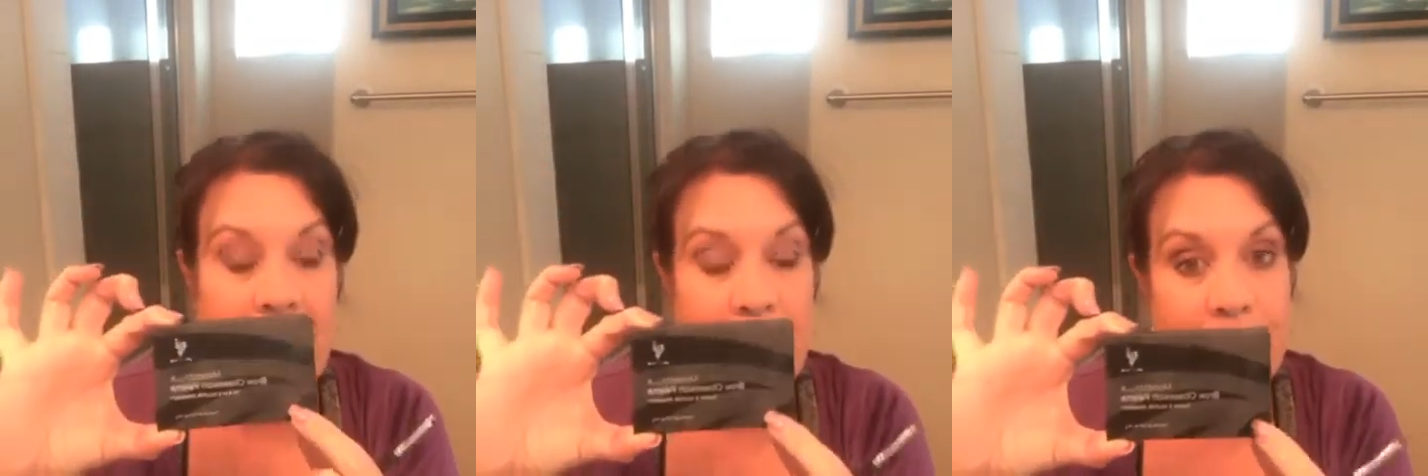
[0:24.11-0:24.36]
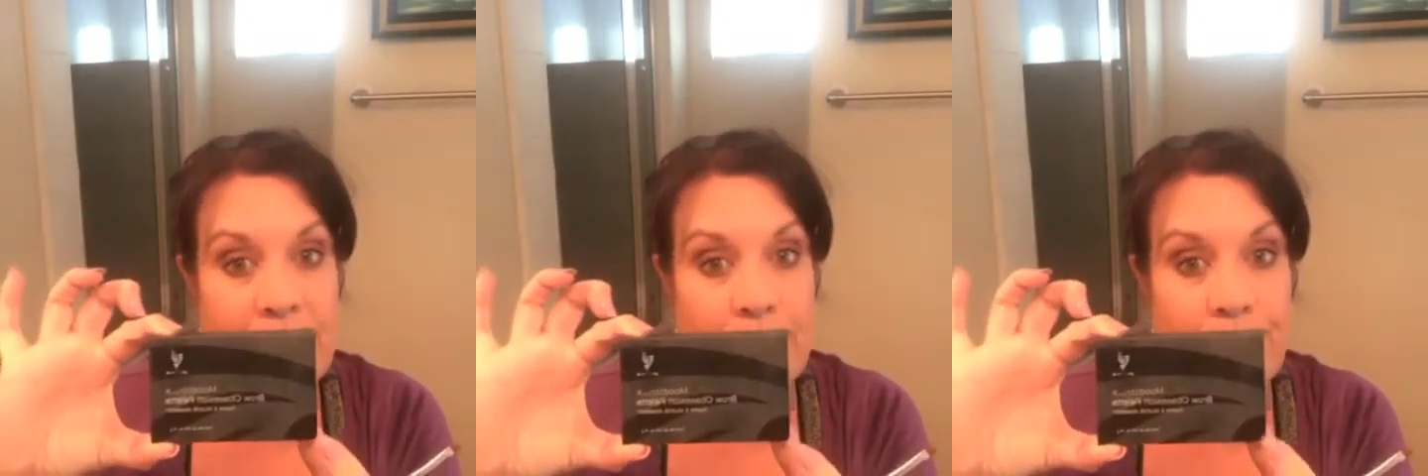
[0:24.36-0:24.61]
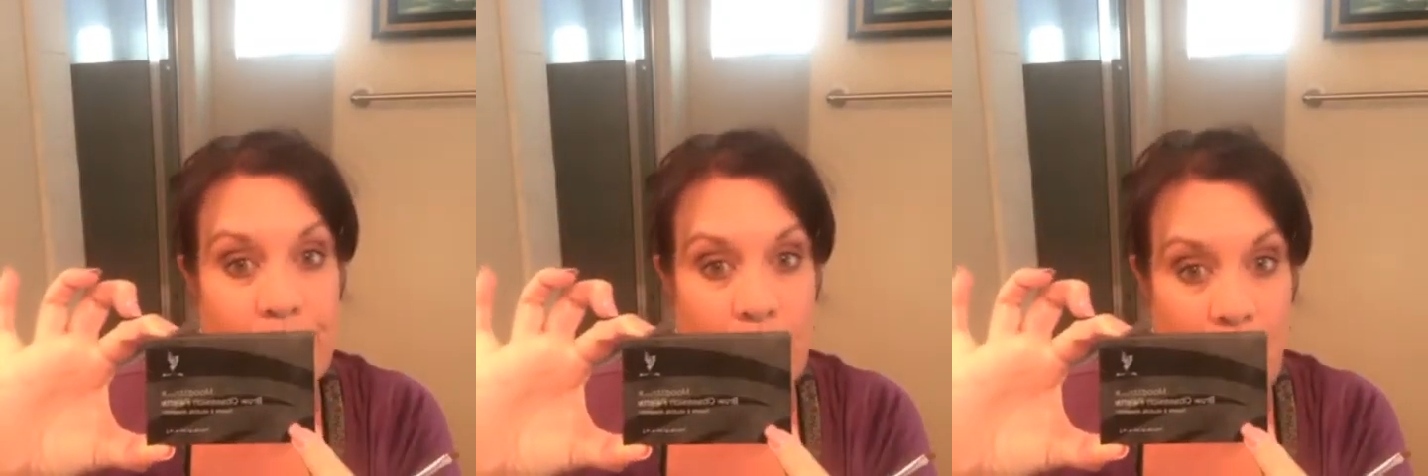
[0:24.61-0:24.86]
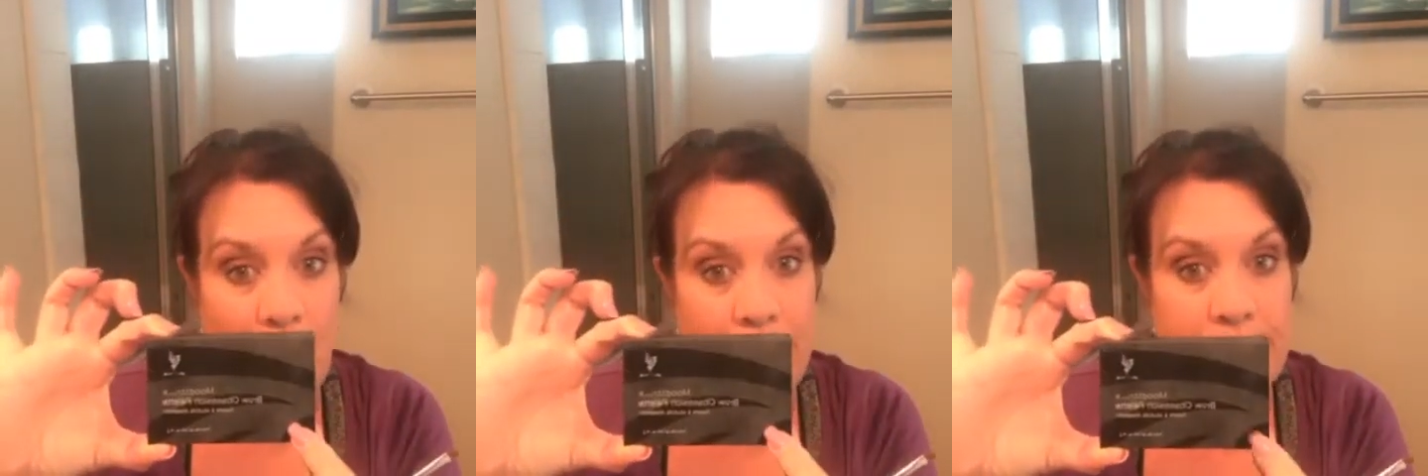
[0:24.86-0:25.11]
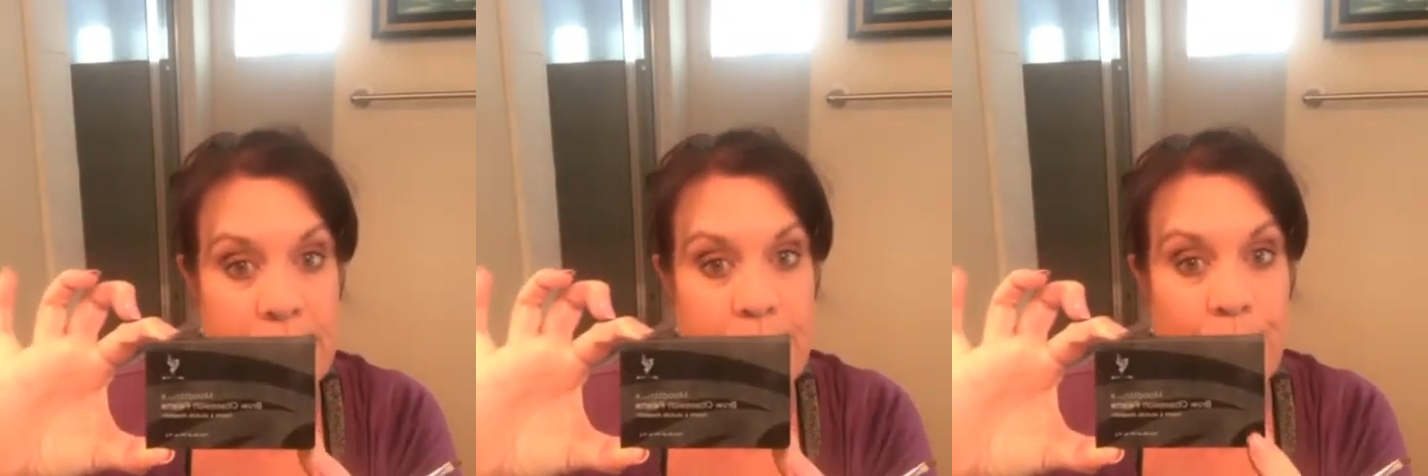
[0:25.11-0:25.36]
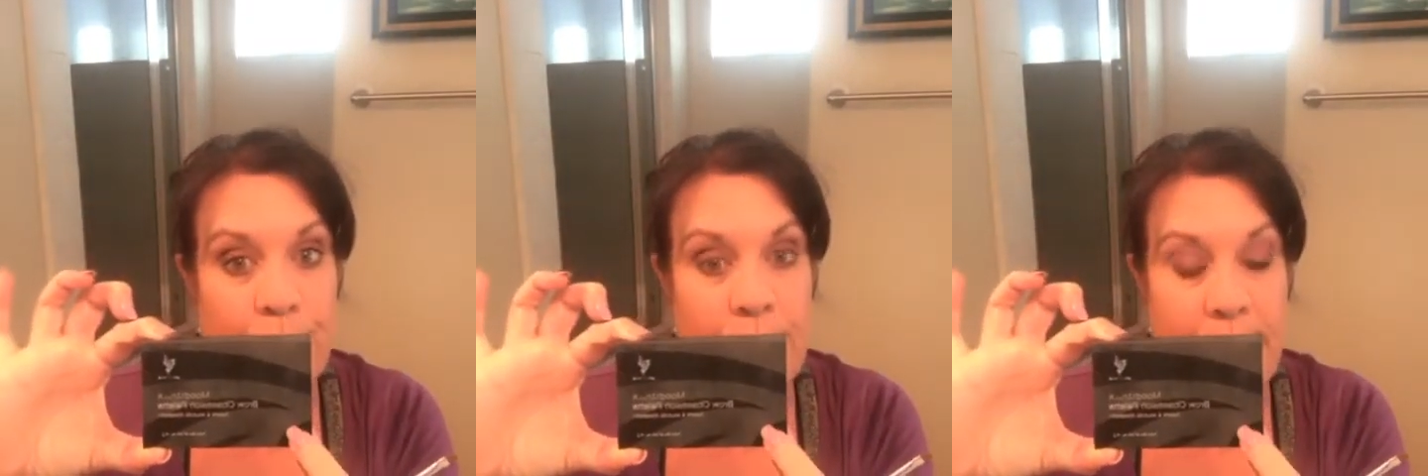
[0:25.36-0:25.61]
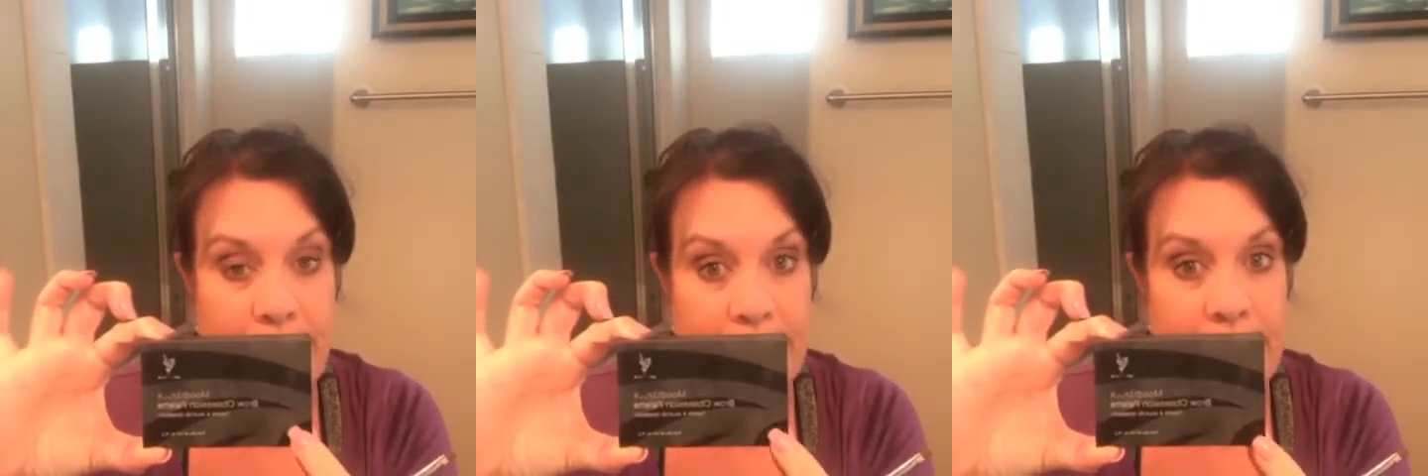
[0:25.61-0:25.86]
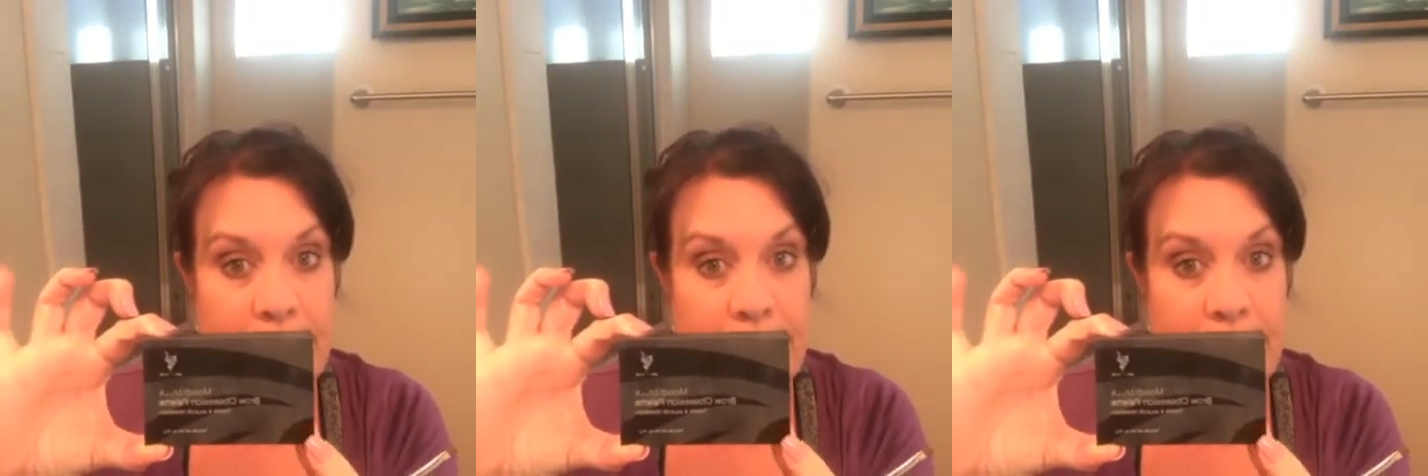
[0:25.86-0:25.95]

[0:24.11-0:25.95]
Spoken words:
comes in blonde, brunette,